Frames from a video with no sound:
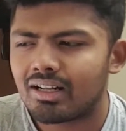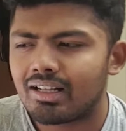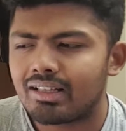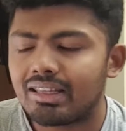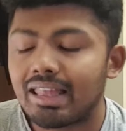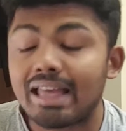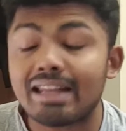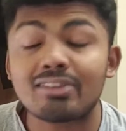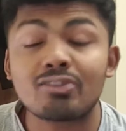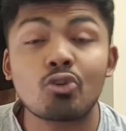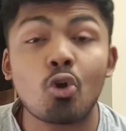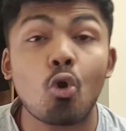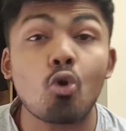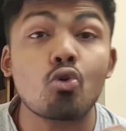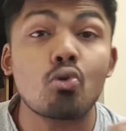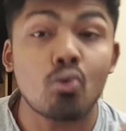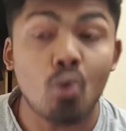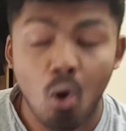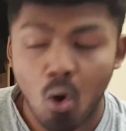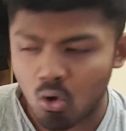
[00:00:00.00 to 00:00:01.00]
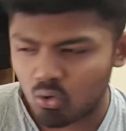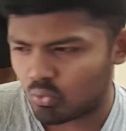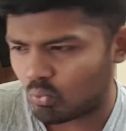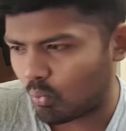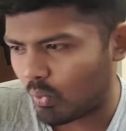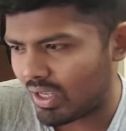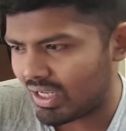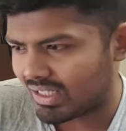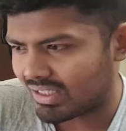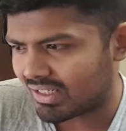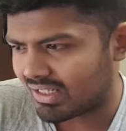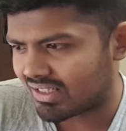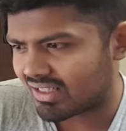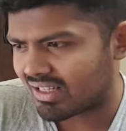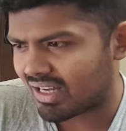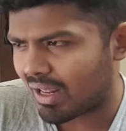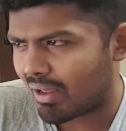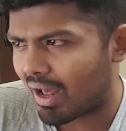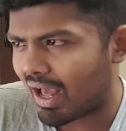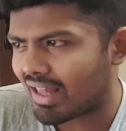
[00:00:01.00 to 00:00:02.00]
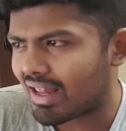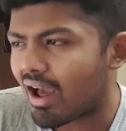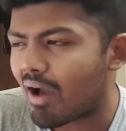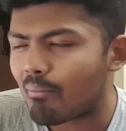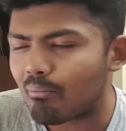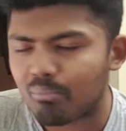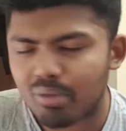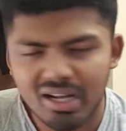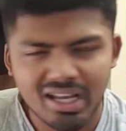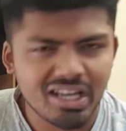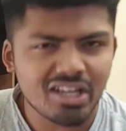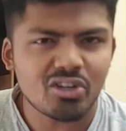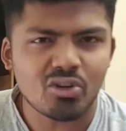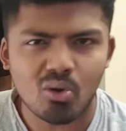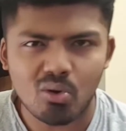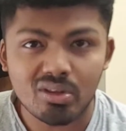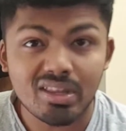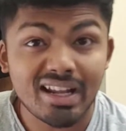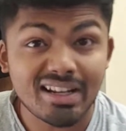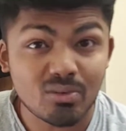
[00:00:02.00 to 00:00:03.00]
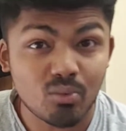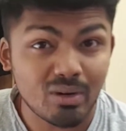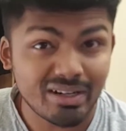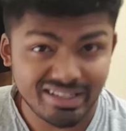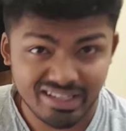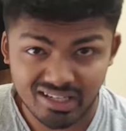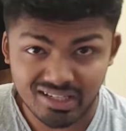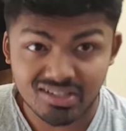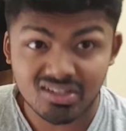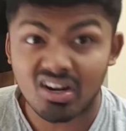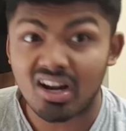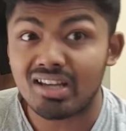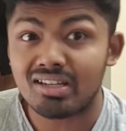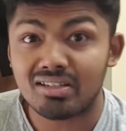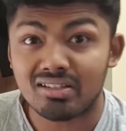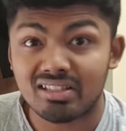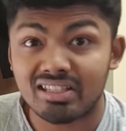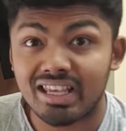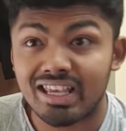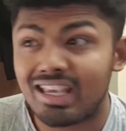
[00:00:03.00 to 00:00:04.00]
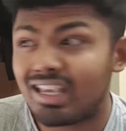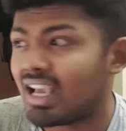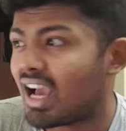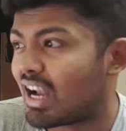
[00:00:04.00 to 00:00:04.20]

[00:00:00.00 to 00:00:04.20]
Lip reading: There's no known weakness. I'm pretty sure that's what he's trying to say.